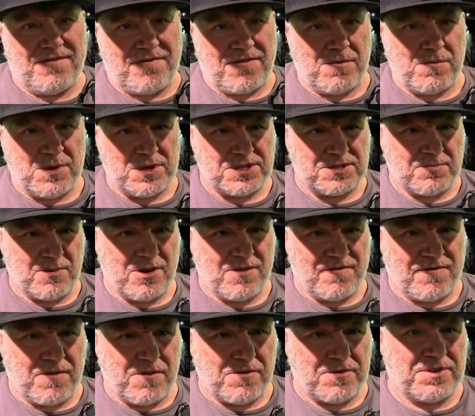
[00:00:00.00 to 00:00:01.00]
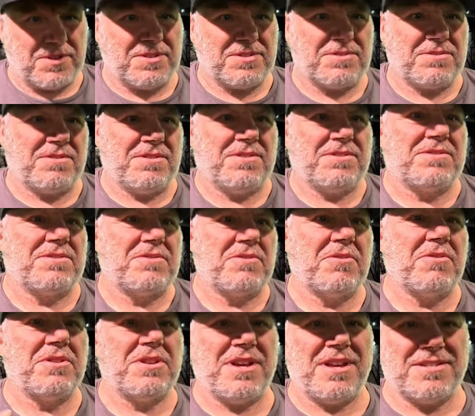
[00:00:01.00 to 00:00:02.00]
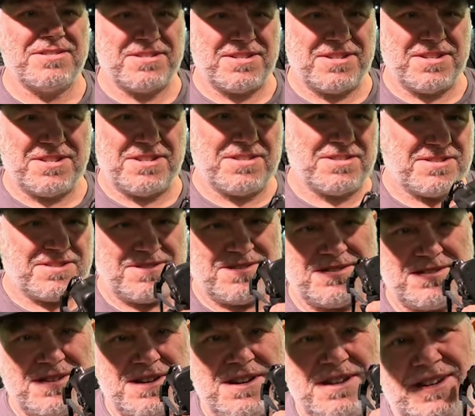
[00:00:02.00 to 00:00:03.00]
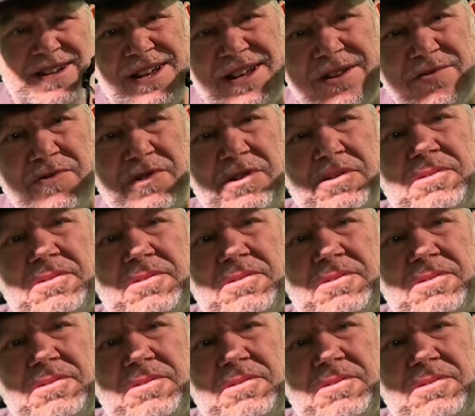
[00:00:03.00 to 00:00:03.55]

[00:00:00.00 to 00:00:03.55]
from a smartphone is as good as it is not anywhere